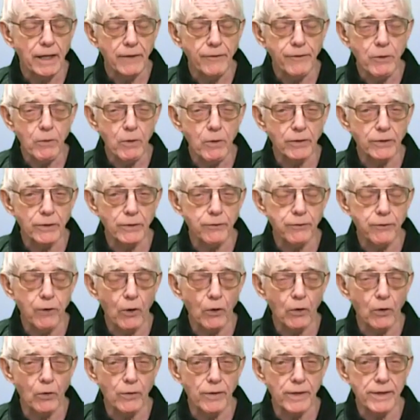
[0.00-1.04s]
if you want to
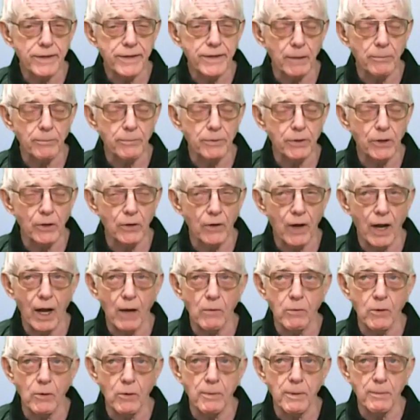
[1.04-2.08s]
follow this up, you know, I
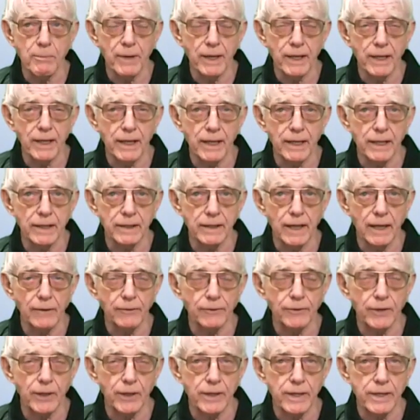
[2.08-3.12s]
will be bringing in
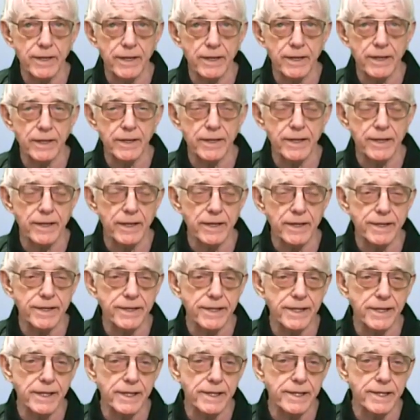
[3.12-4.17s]
after this this this
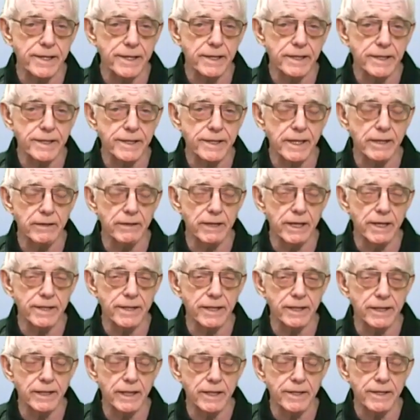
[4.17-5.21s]
sixth series
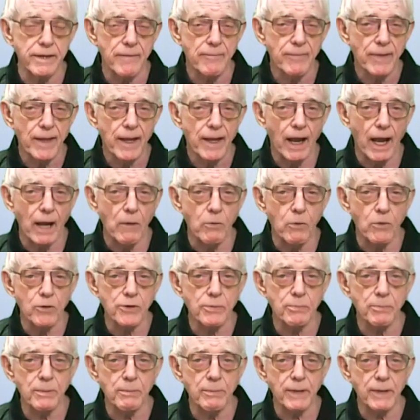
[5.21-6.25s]
in this, I will
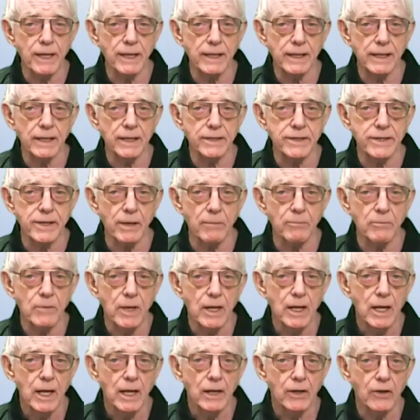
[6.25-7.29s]
be bringing in some
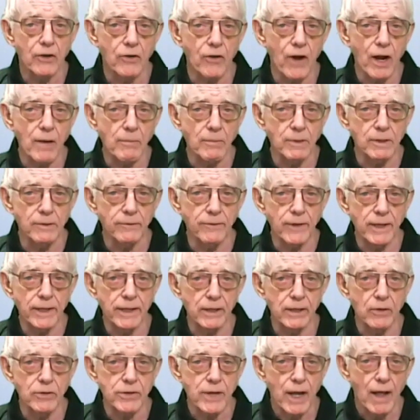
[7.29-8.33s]
grammar
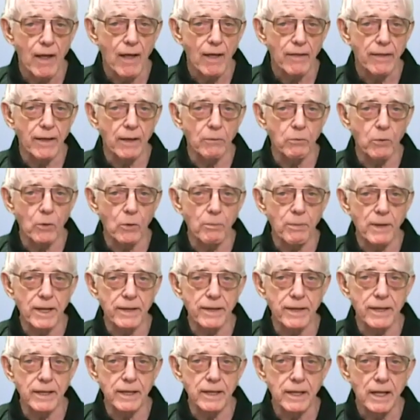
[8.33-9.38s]
videos that will be
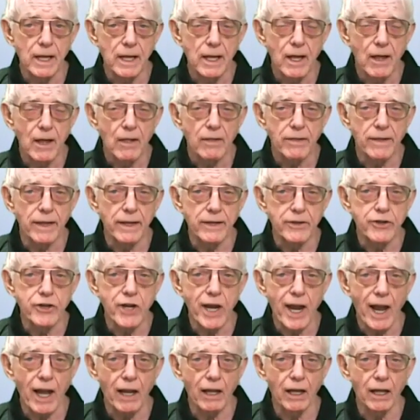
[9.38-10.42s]
the the
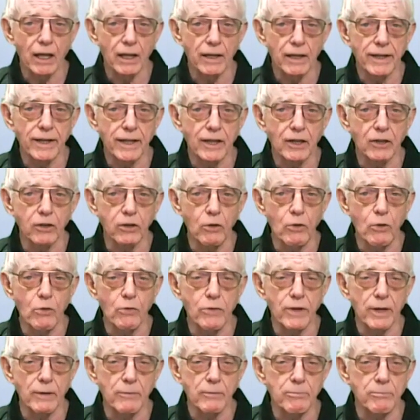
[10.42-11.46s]
gel, the glue
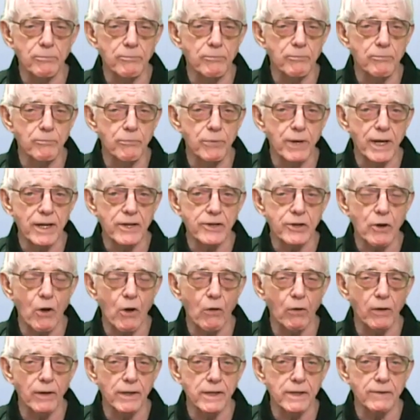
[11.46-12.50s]
that brings
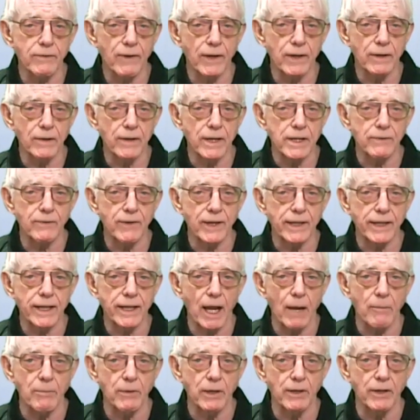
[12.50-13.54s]
all these this
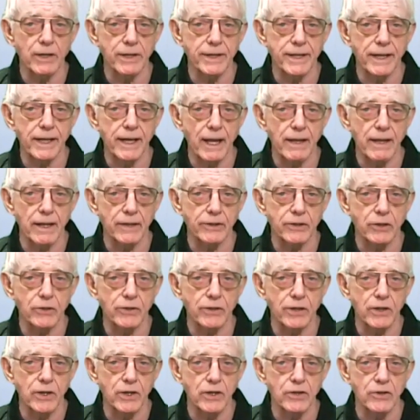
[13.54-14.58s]
vocabulary together to
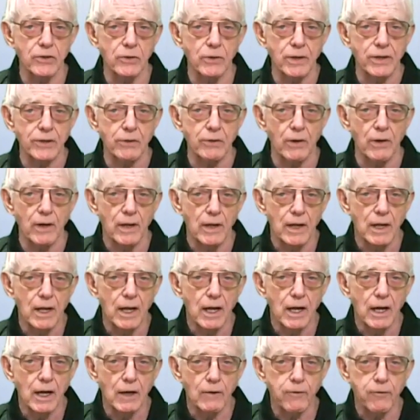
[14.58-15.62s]
turn you into
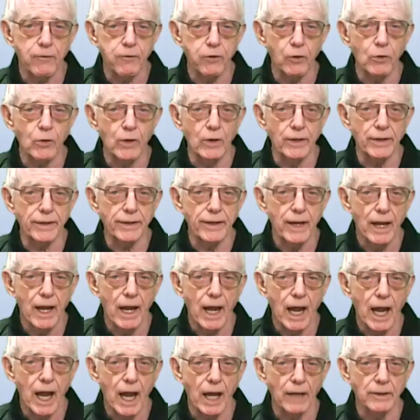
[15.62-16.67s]
a, a fluent
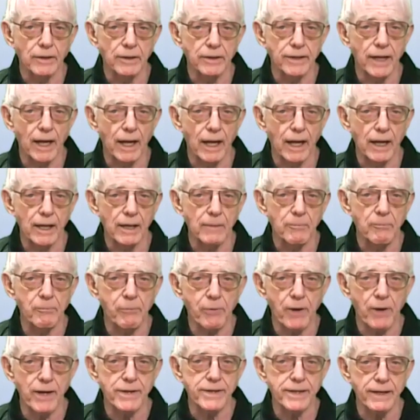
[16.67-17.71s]
and uh,
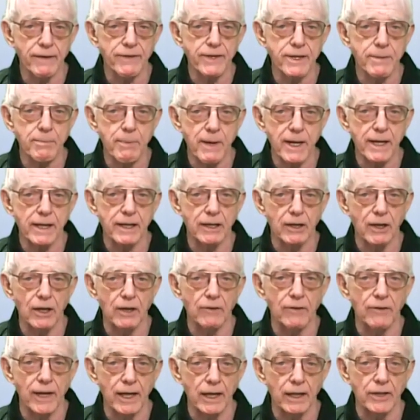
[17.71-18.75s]
impressive speaker
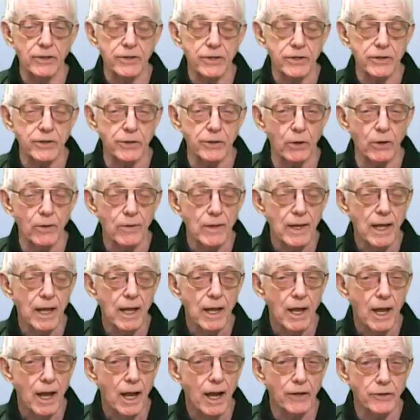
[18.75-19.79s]
of English. So
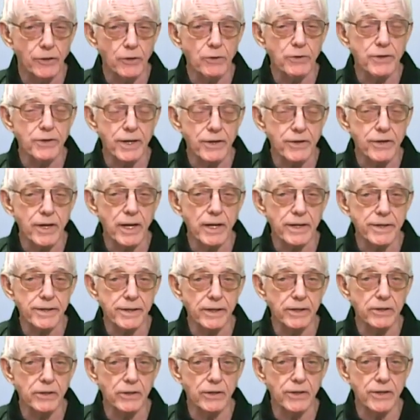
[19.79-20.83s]
I do suggest
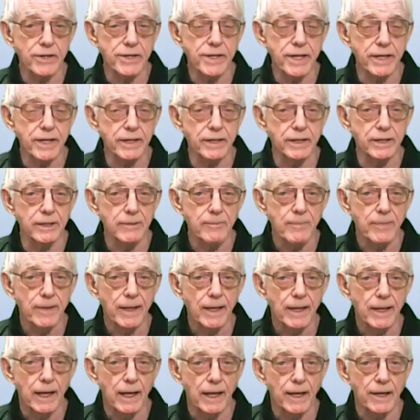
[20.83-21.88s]
that you consider
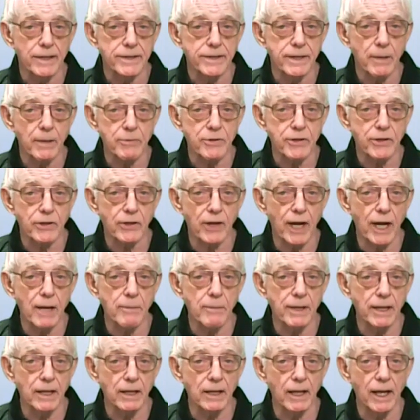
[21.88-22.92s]
uh,
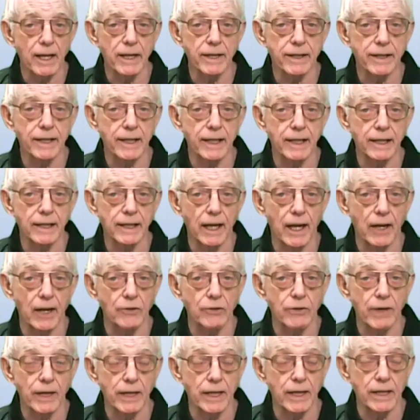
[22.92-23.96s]
subscribing, liking, and
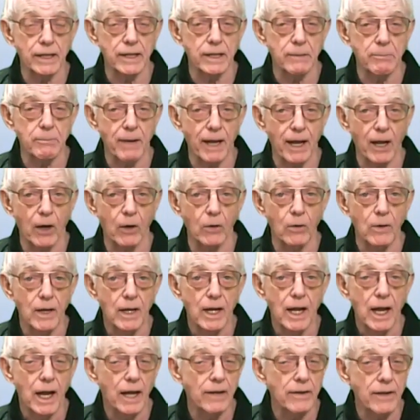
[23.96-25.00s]
ringing the bell,
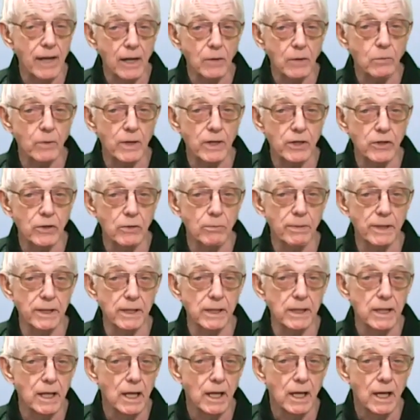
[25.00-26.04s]
and that way you'll
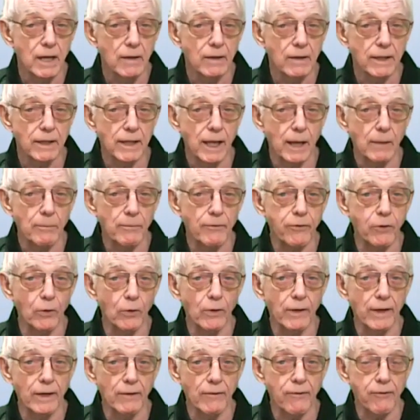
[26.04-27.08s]
be get
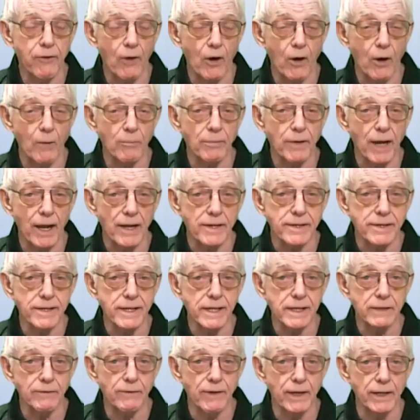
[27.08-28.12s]
fully informed as
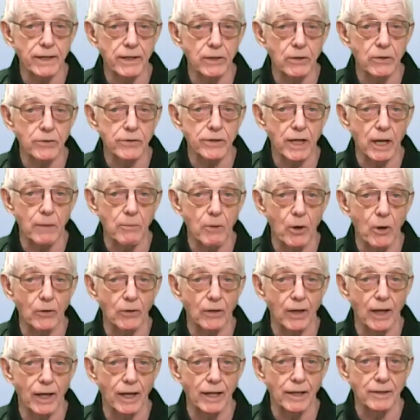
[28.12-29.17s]
these videos come
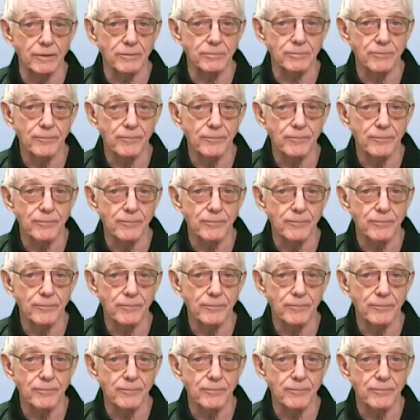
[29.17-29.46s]
online.